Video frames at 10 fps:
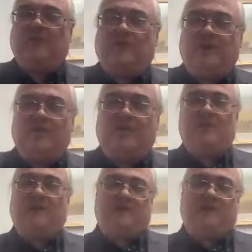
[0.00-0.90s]
study of
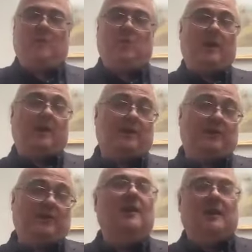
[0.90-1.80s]
predicting
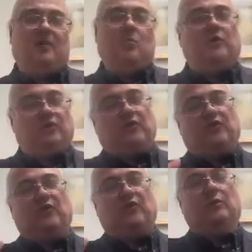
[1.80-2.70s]
ways in which the
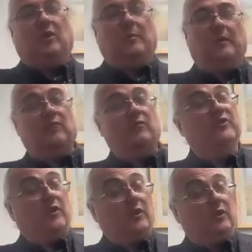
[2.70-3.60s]
soul dominant
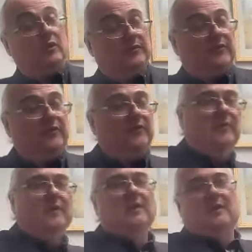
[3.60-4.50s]
resolves.
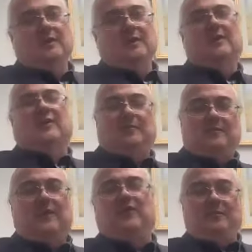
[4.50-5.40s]

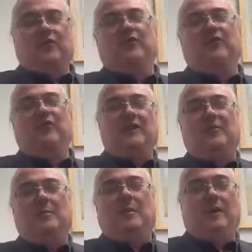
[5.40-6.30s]
Is it
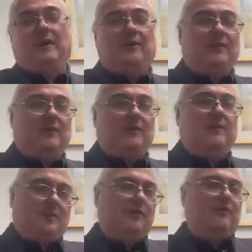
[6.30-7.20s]
preceded by
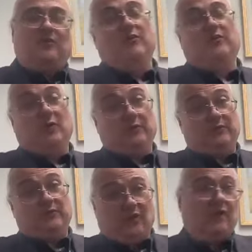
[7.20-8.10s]
or does it resolve
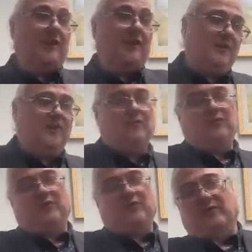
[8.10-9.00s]
to tonic? Does it
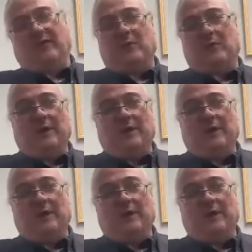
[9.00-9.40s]
resolve other